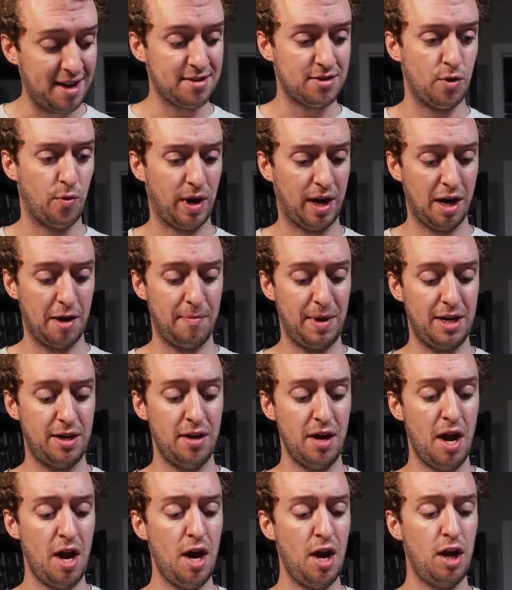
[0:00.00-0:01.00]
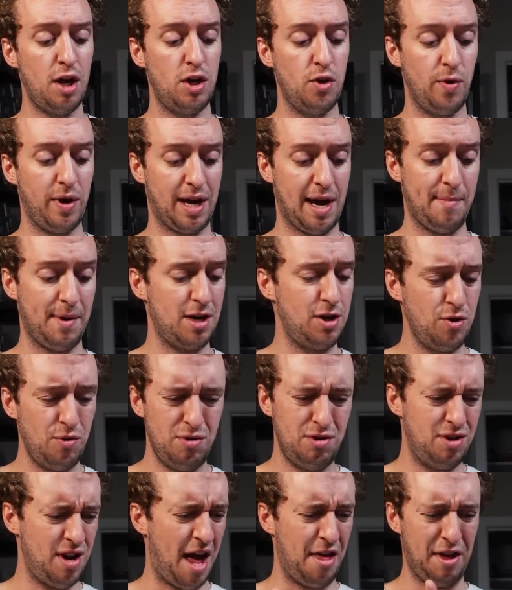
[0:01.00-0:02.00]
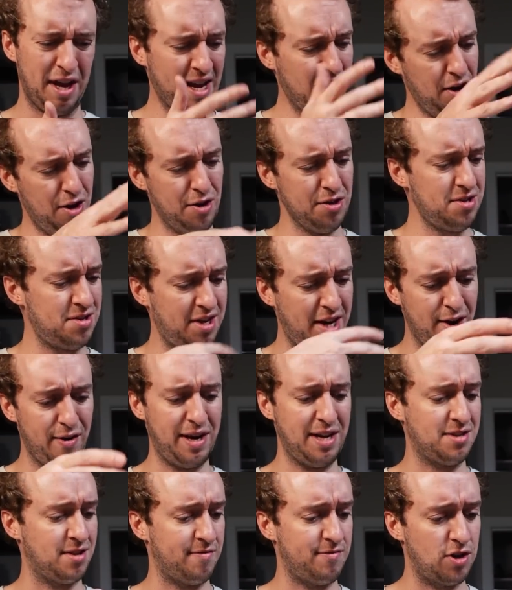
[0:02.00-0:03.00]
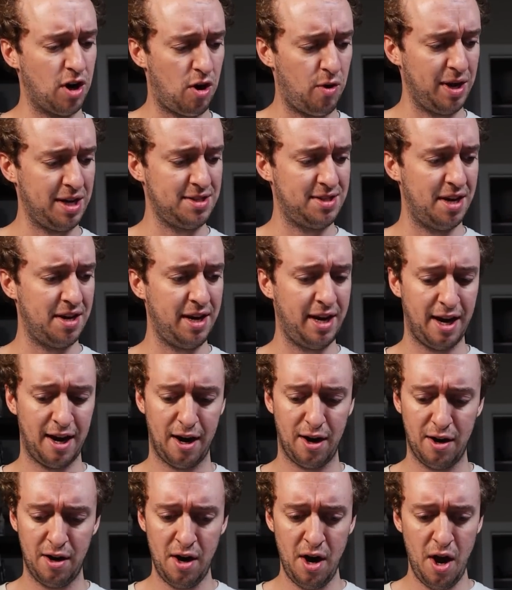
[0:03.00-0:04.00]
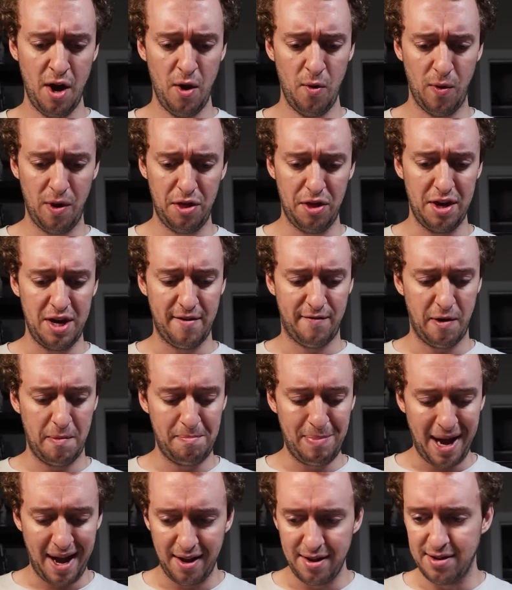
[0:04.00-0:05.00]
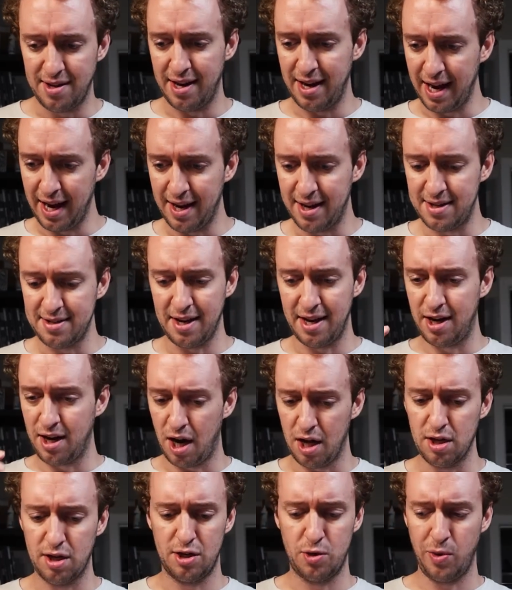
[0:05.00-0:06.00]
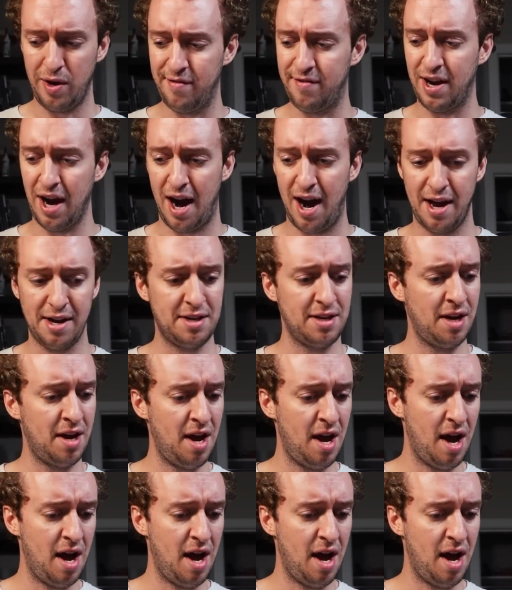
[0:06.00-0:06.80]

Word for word: So we're going to be doing, I'm going to do, I think, a little series of drawings in here with the different pens and inks and colors we've got.